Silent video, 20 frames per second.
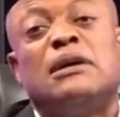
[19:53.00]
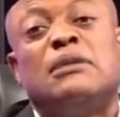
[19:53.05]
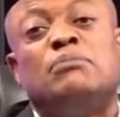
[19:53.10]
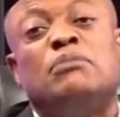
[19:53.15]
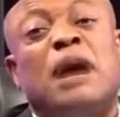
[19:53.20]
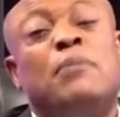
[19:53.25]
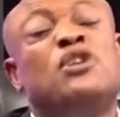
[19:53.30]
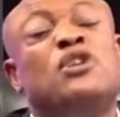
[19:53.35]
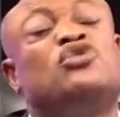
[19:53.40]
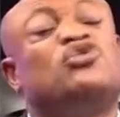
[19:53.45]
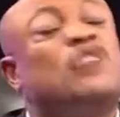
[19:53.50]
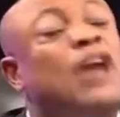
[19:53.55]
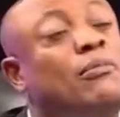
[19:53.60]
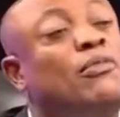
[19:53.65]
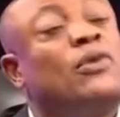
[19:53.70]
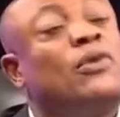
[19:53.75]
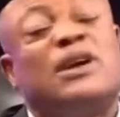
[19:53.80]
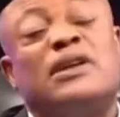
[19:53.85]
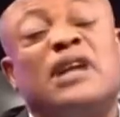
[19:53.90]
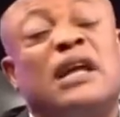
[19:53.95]

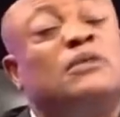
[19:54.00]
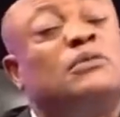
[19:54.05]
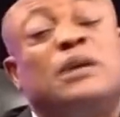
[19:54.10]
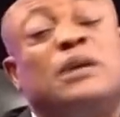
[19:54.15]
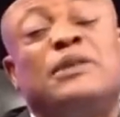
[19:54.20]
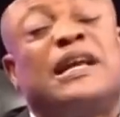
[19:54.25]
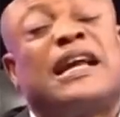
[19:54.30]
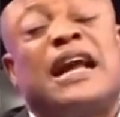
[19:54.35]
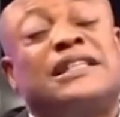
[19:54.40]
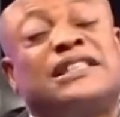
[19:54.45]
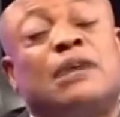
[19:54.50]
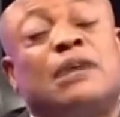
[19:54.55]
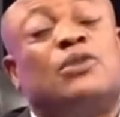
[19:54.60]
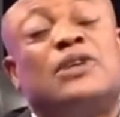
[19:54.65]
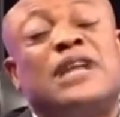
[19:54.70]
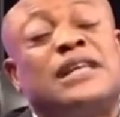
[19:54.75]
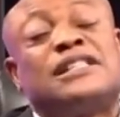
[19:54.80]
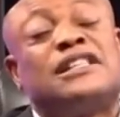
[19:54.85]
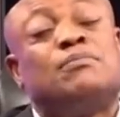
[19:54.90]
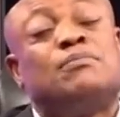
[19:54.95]

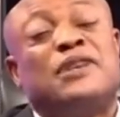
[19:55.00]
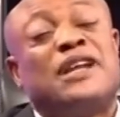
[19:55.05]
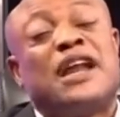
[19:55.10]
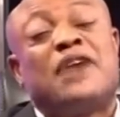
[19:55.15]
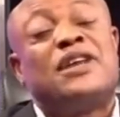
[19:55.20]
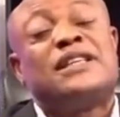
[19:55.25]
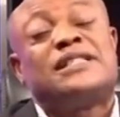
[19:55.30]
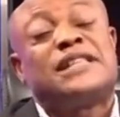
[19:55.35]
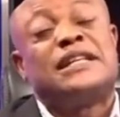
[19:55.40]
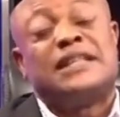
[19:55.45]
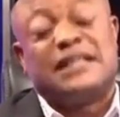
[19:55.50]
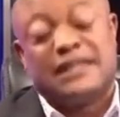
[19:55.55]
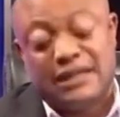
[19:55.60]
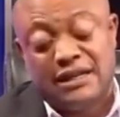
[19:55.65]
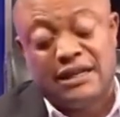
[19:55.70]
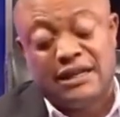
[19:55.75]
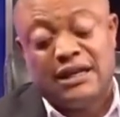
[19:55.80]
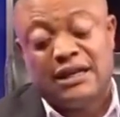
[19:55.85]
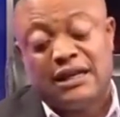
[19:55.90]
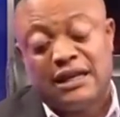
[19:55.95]
the reason
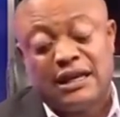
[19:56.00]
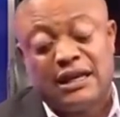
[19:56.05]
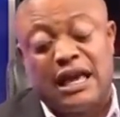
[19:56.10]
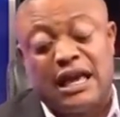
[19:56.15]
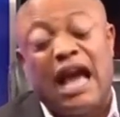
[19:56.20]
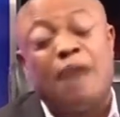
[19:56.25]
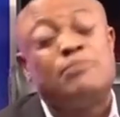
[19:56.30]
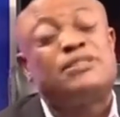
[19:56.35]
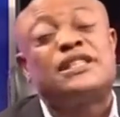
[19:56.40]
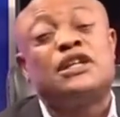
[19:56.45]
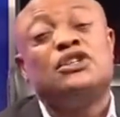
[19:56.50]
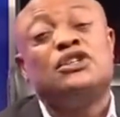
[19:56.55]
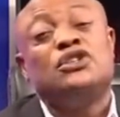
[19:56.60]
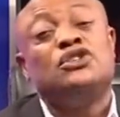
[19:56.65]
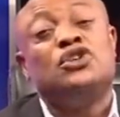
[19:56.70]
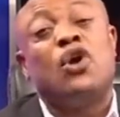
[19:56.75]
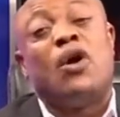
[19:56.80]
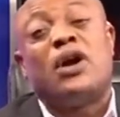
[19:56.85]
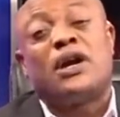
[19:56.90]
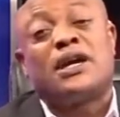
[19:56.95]
I'm still
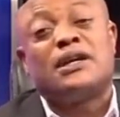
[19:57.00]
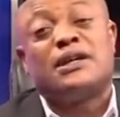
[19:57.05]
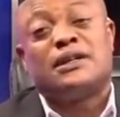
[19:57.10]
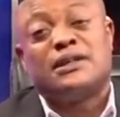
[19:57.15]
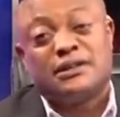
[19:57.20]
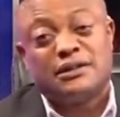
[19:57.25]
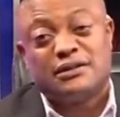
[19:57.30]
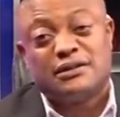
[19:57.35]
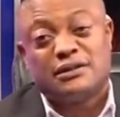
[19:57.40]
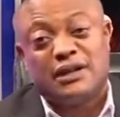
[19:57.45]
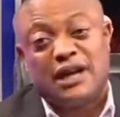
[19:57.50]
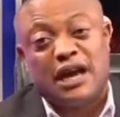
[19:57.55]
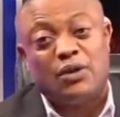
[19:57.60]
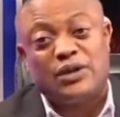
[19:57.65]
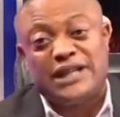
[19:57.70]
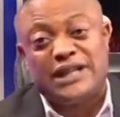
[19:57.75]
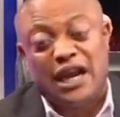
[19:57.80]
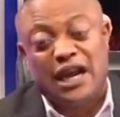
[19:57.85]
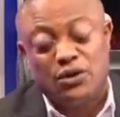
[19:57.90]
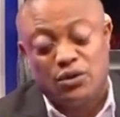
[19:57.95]
young,
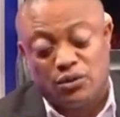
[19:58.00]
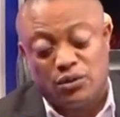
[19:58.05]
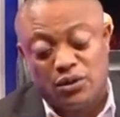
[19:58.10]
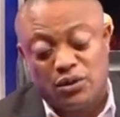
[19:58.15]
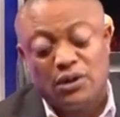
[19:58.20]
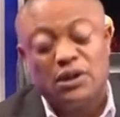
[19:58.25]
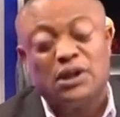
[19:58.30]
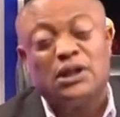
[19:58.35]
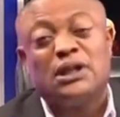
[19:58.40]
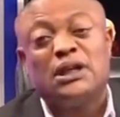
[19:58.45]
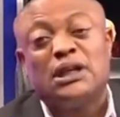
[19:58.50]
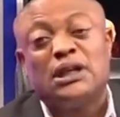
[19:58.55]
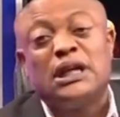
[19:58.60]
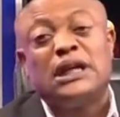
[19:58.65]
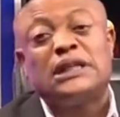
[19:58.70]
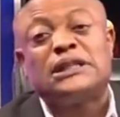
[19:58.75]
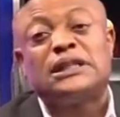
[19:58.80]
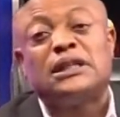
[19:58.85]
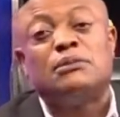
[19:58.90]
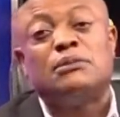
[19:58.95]
I'll tell you,
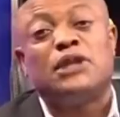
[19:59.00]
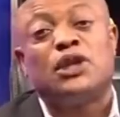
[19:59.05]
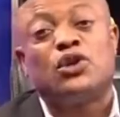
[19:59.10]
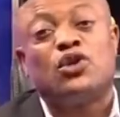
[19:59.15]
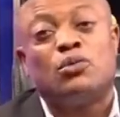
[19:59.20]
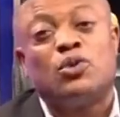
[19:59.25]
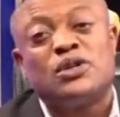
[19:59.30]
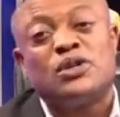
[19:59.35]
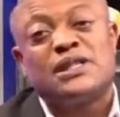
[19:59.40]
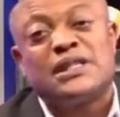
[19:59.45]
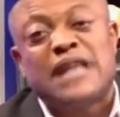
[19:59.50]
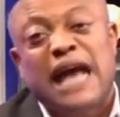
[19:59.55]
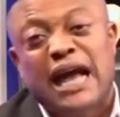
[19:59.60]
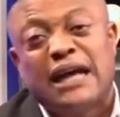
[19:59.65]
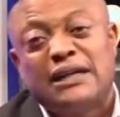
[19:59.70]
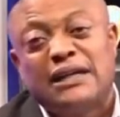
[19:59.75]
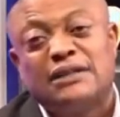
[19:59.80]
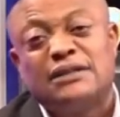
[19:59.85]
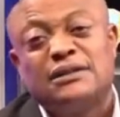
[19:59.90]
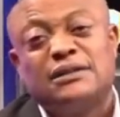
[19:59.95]
is me no
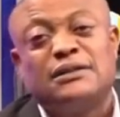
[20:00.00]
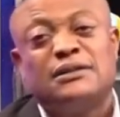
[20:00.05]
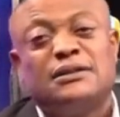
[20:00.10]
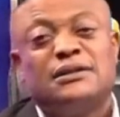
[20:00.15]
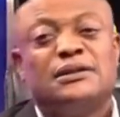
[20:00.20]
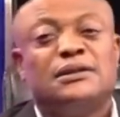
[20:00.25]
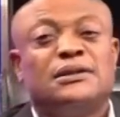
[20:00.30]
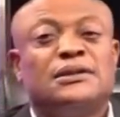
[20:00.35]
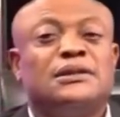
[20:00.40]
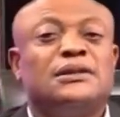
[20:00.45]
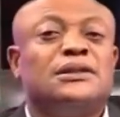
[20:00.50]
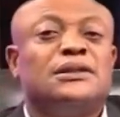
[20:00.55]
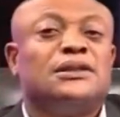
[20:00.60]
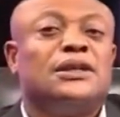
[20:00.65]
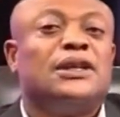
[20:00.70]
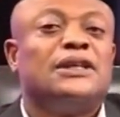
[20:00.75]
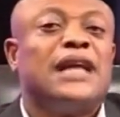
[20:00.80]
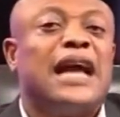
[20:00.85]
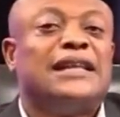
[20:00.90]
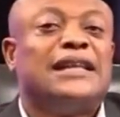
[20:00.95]
monsa.
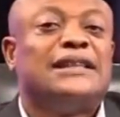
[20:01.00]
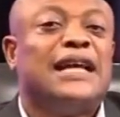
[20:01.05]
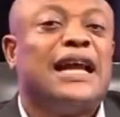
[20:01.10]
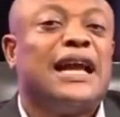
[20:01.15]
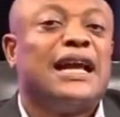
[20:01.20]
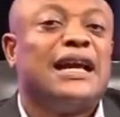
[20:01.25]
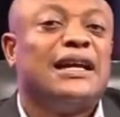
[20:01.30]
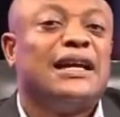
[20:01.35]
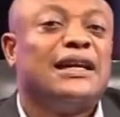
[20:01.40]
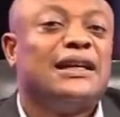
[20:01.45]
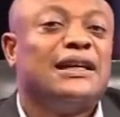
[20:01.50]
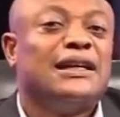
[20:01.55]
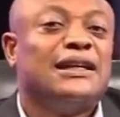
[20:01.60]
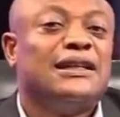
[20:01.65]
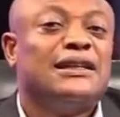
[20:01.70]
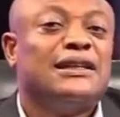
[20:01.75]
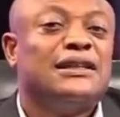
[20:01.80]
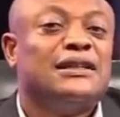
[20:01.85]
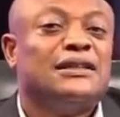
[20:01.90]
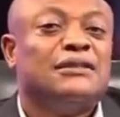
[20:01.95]
What do I say?
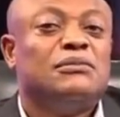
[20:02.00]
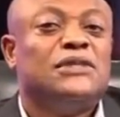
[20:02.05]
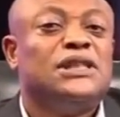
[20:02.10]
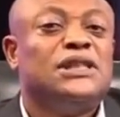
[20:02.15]
Me